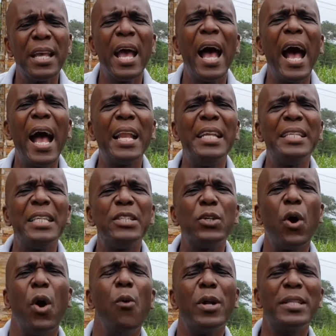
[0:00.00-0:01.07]
and it is
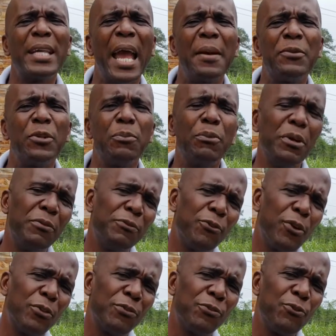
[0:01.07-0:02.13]
our time to bring
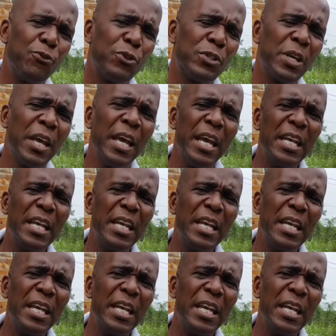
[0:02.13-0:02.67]
forth fruit.